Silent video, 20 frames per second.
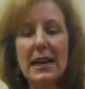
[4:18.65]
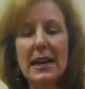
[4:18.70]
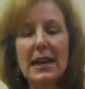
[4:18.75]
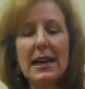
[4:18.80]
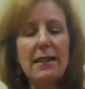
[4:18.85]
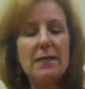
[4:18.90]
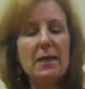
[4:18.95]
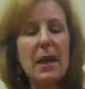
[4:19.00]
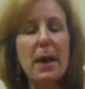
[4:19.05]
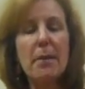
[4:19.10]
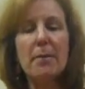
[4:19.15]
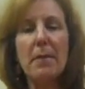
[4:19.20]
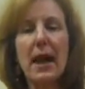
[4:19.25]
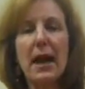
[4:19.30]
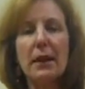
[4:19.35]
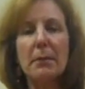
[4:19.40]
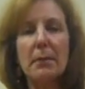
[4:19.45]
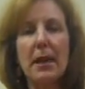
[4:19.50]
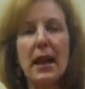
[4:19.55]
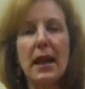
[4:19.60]
In that
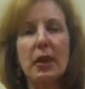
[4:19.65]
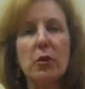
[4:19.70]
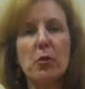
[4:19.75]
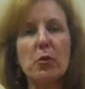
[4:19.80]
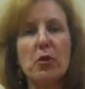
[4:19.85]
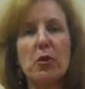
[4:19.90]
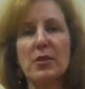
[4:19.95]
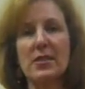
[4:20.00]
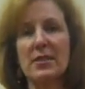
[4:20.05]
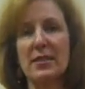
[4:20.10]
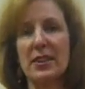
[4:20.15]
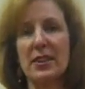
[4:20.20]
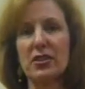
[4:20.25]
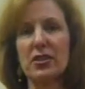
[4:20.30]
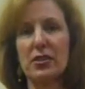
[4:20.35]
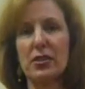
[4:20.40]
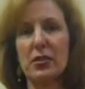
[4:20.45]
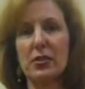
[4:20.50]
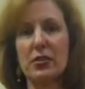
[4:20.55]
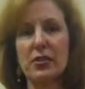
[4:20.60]
backpack were
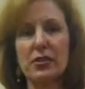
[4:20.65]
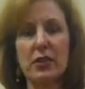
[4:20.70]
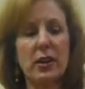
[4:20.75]
essentials: